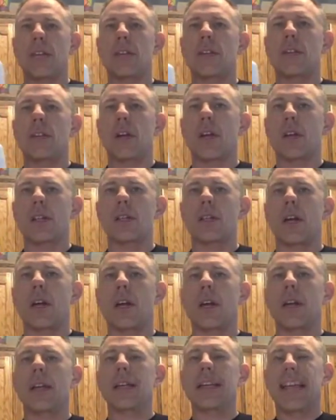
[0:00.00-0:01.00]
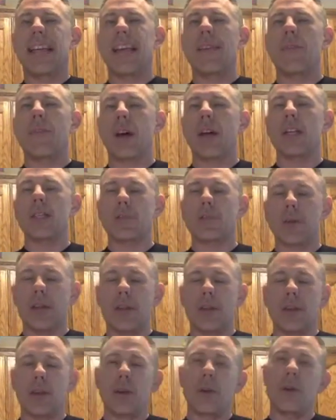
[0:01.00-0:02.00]
talk to Dave Osprey,
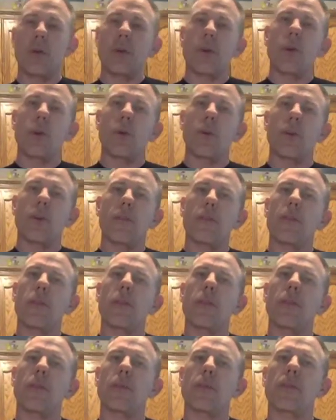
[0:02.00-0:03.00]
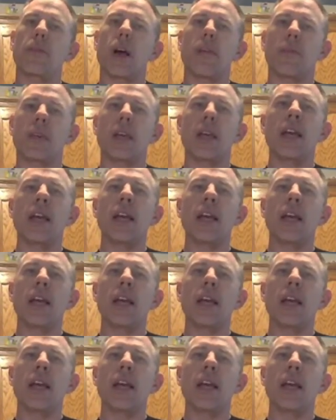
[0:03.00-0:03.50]
the owner of Bulletproof Coffee,